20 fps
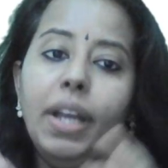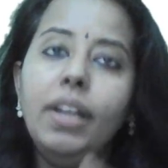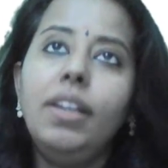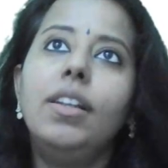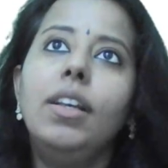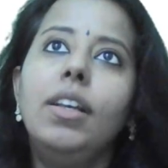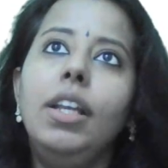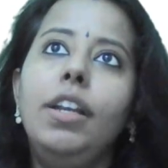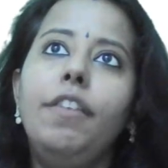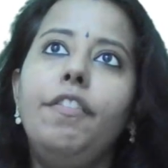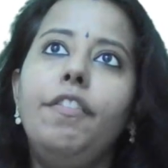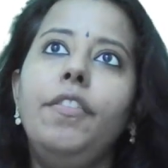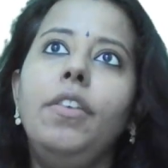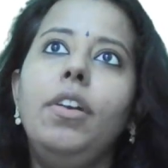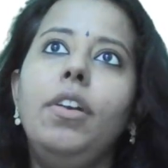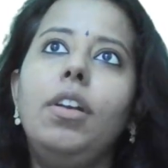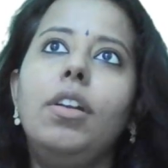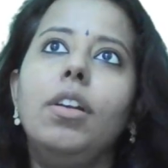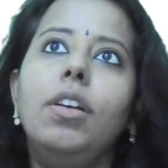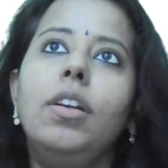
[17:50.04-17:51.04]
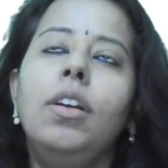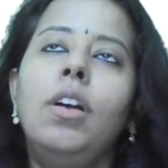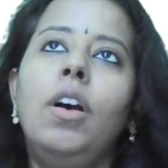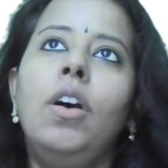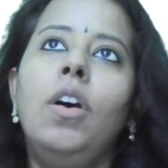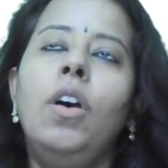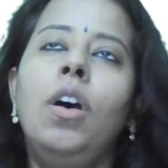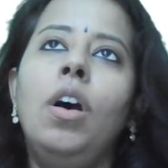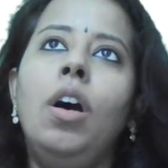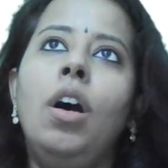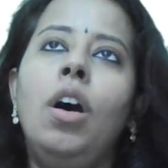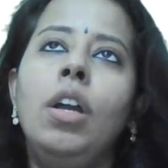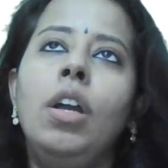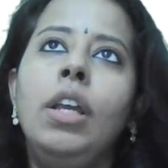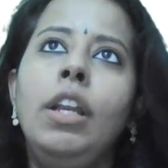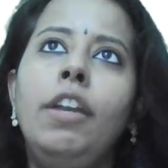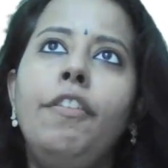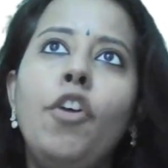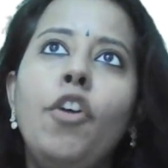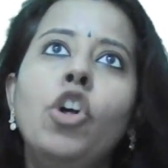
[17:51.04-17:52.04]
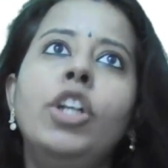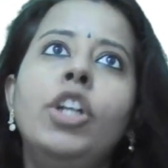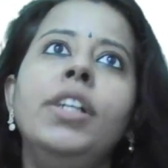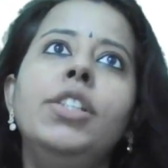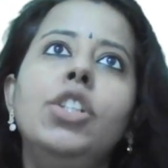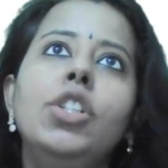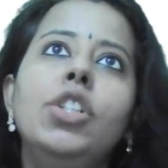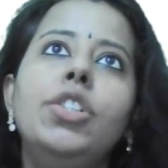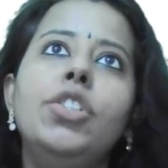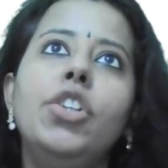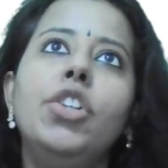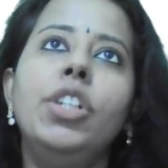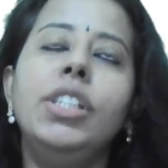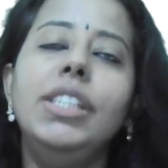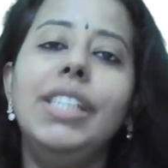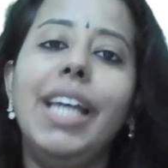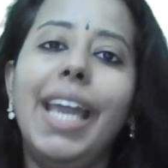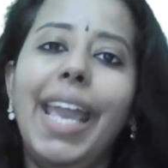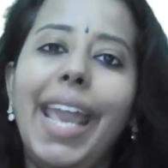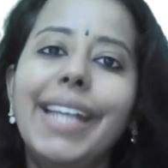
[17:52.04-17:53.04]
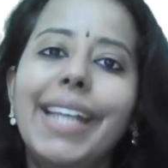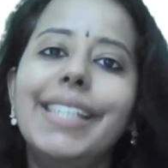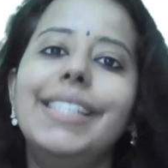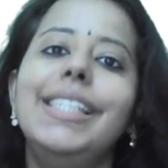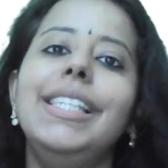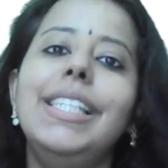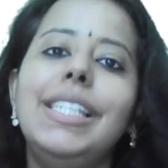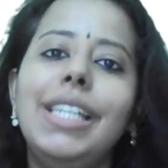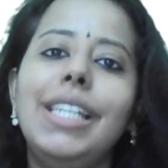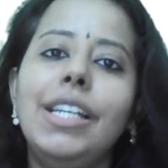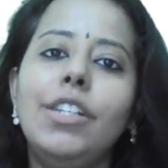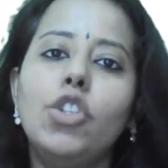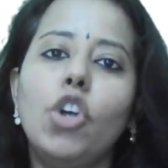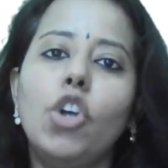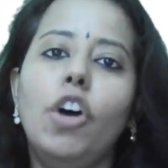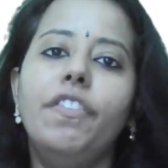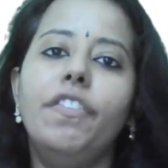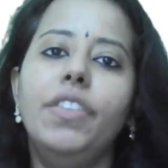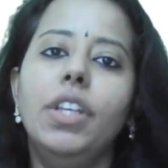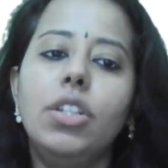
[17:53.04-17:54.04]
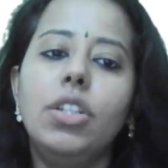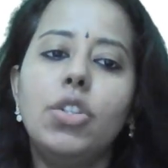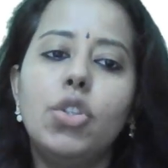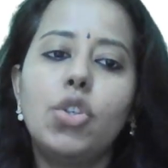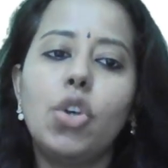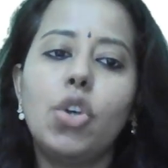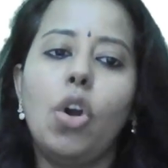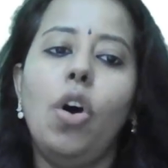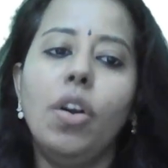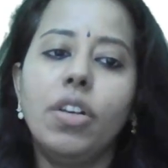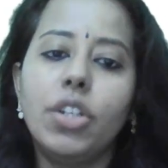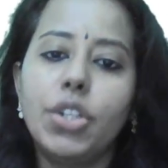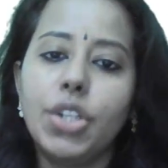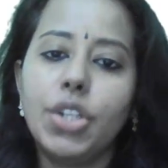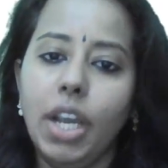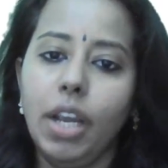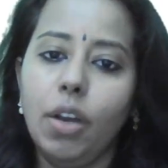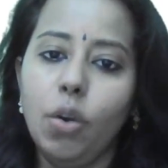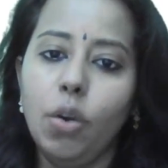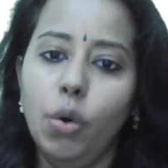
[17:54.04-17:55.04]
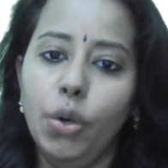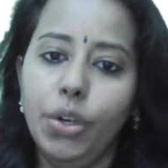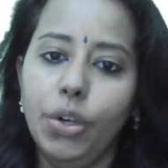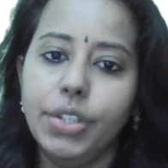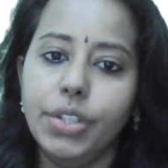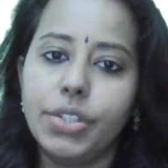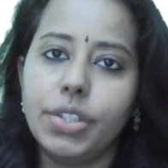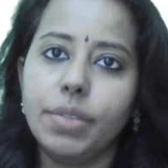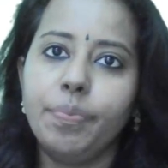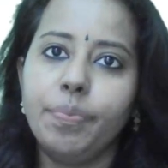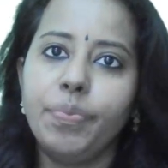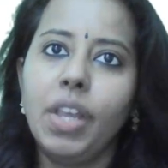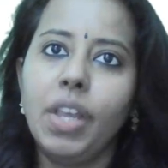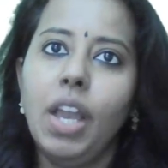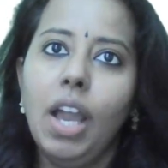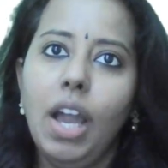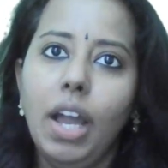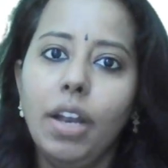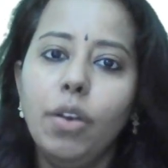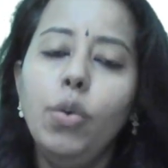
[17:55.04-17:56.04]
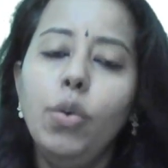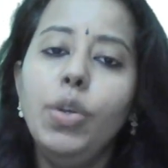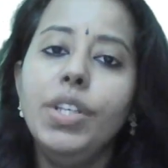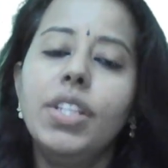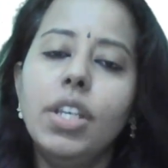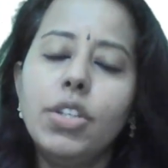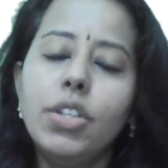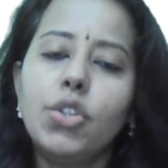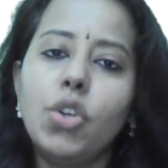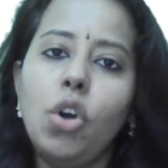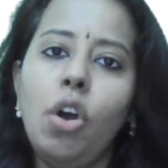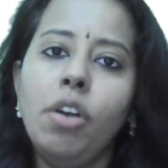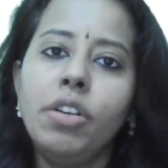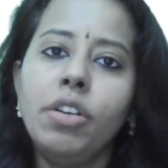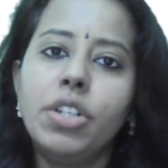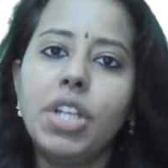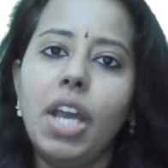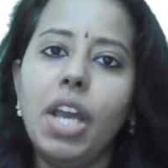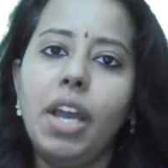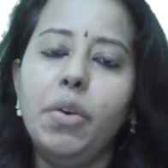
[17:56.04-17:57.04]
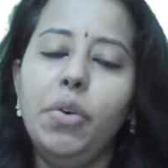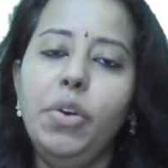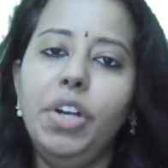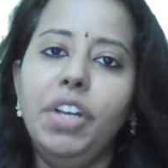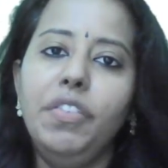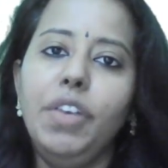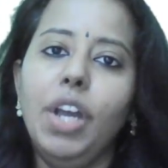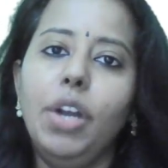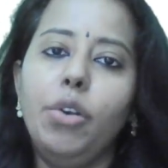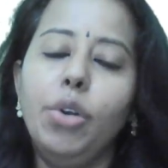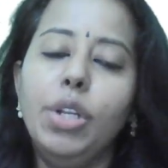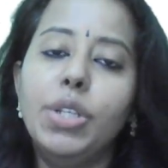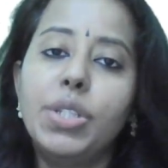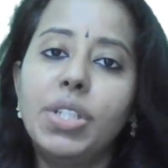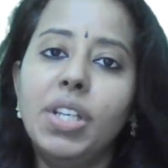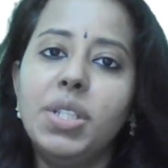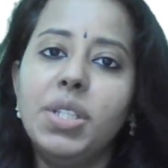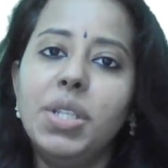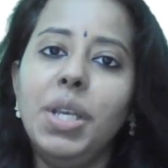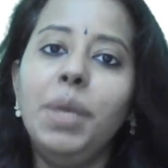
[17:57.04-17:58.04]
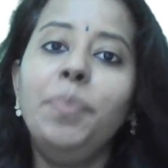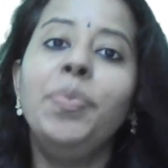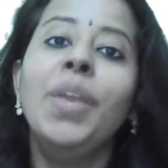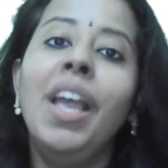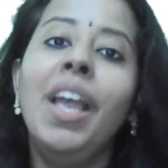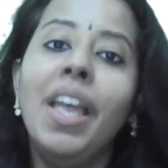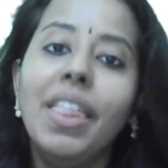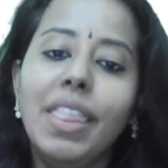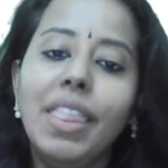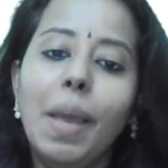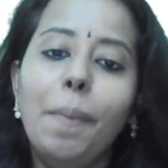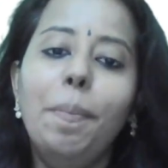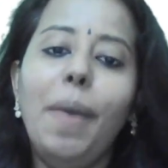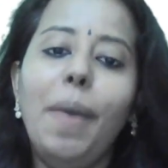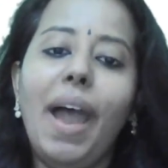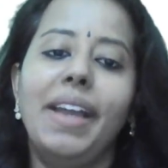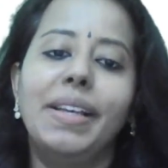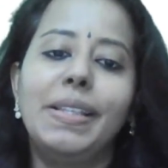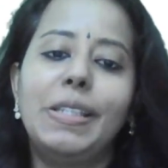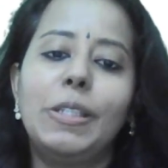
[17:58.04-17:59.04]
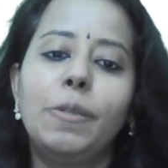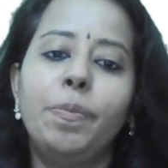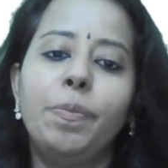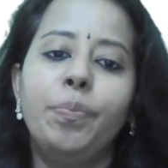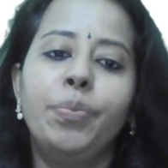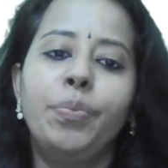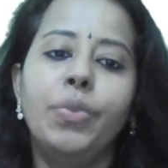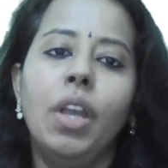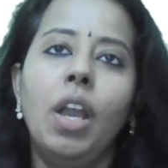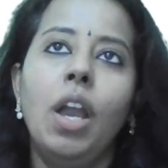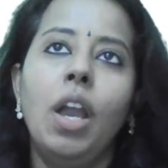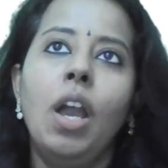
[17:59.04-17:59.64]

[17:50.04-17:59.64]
But it focuses on the existence of the strong shareholders. And who is the strong shareholder we are discussing? The banks.